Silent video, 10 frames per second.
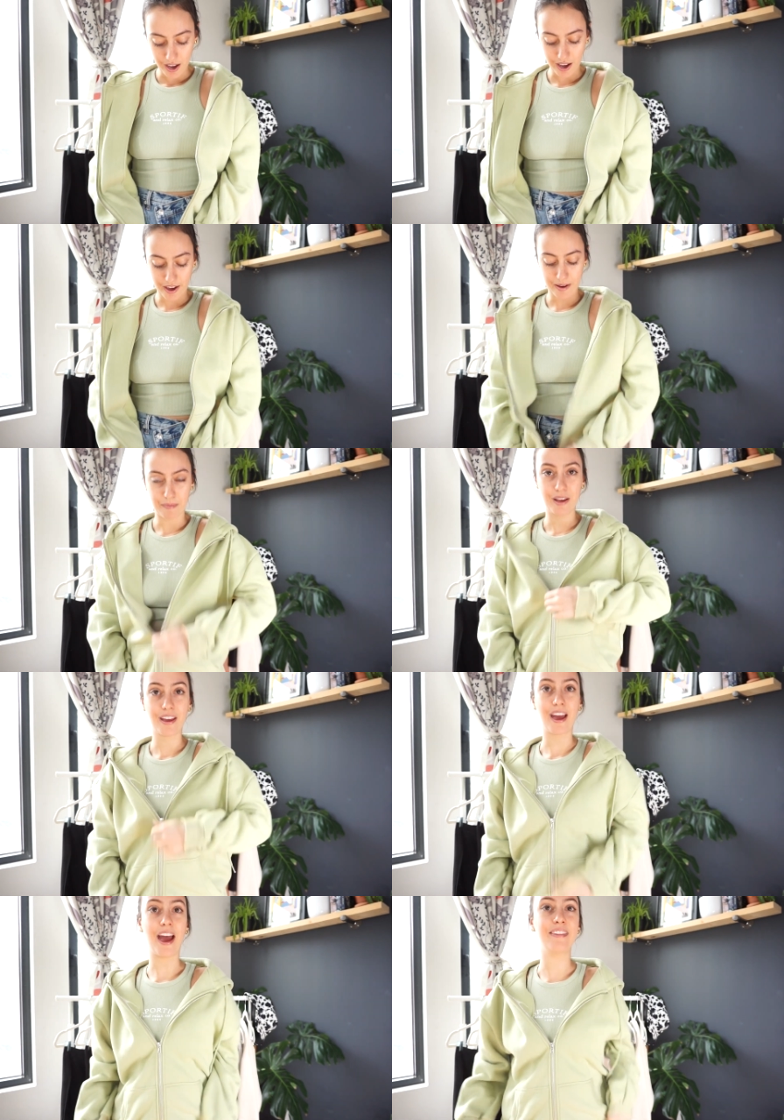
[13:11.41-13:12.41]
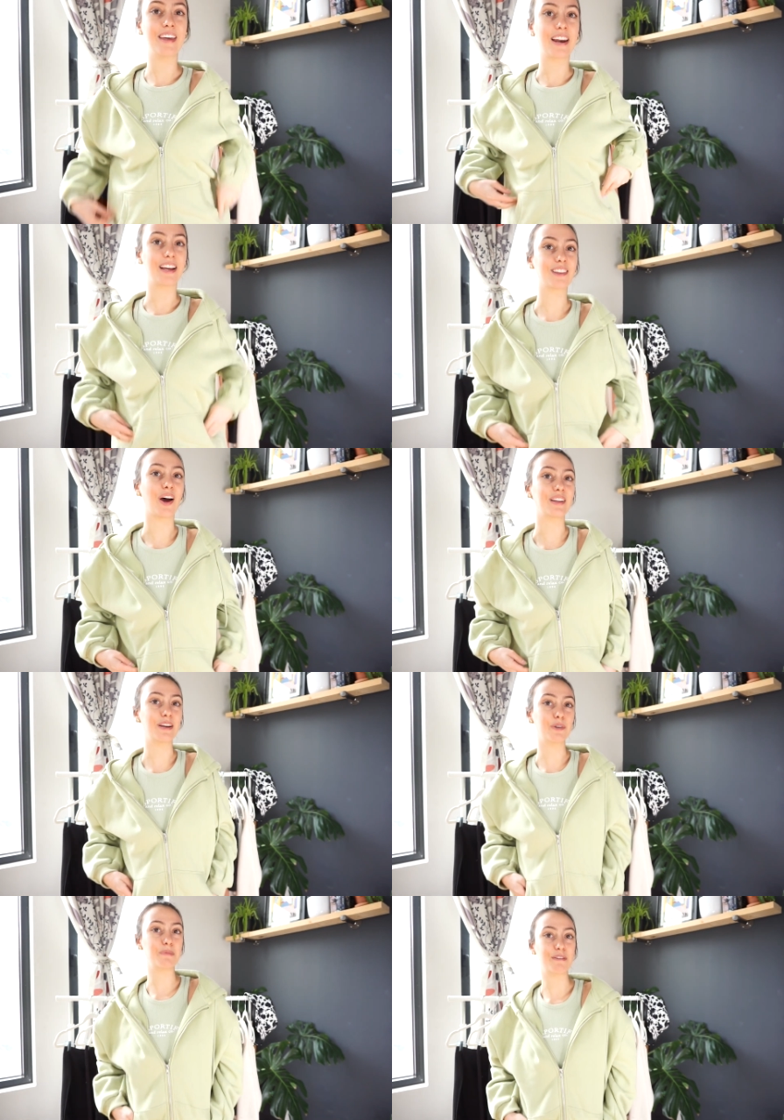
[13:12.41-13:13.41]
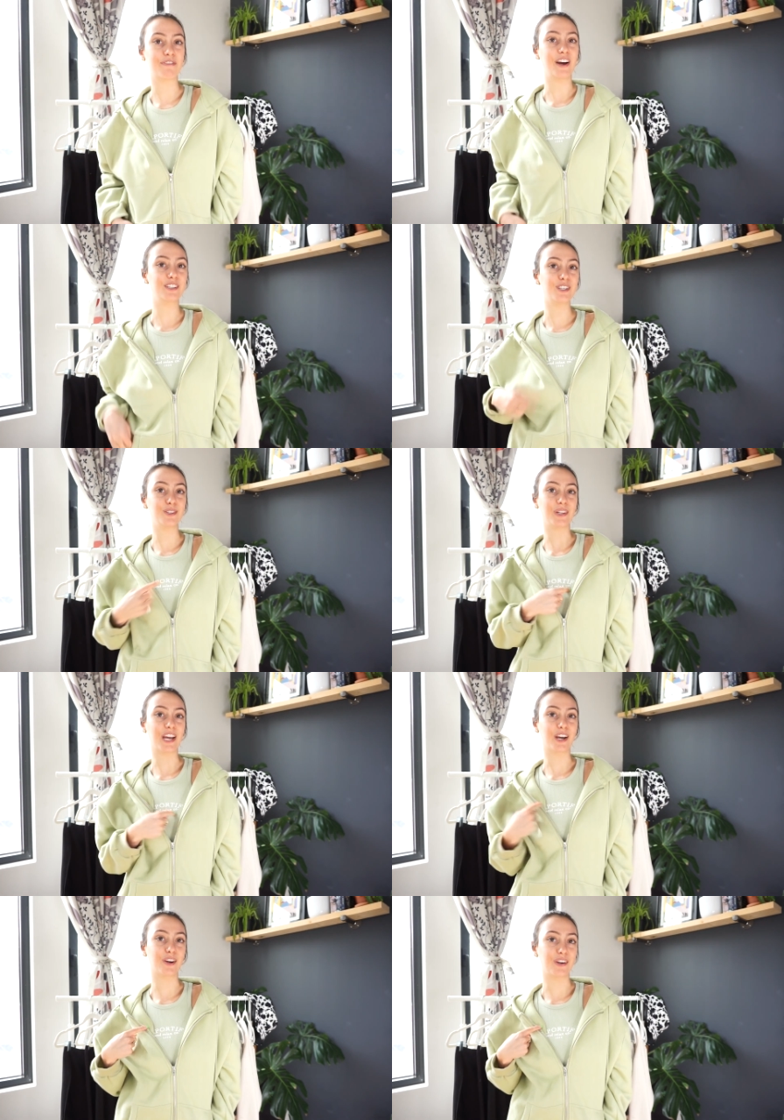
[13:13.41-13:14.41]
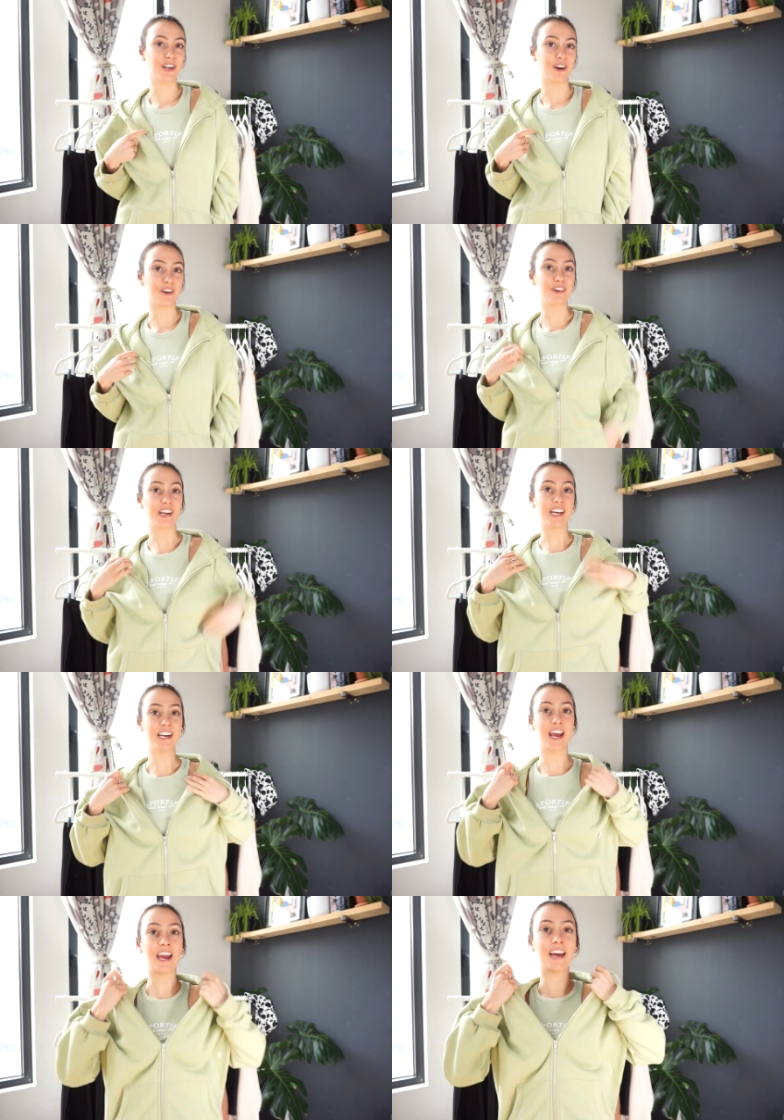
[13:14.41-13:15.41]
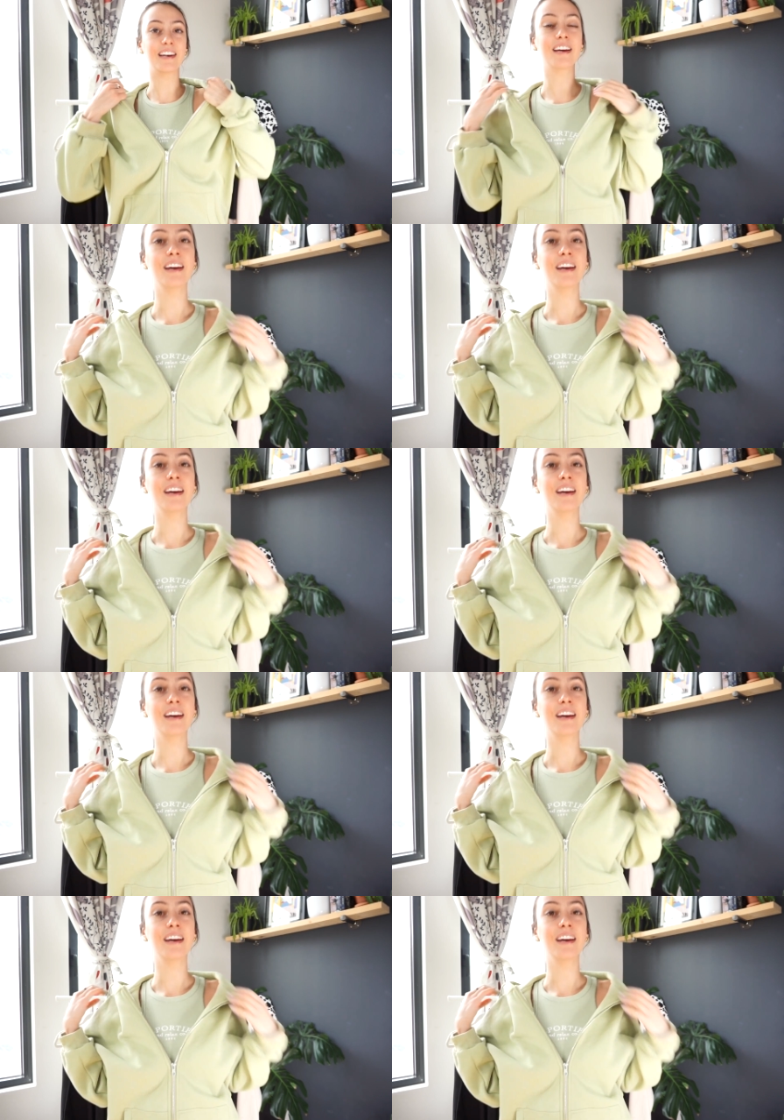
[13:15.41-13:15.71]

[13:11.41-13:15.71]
Um, and then I thought it would be fun to do like a green on green and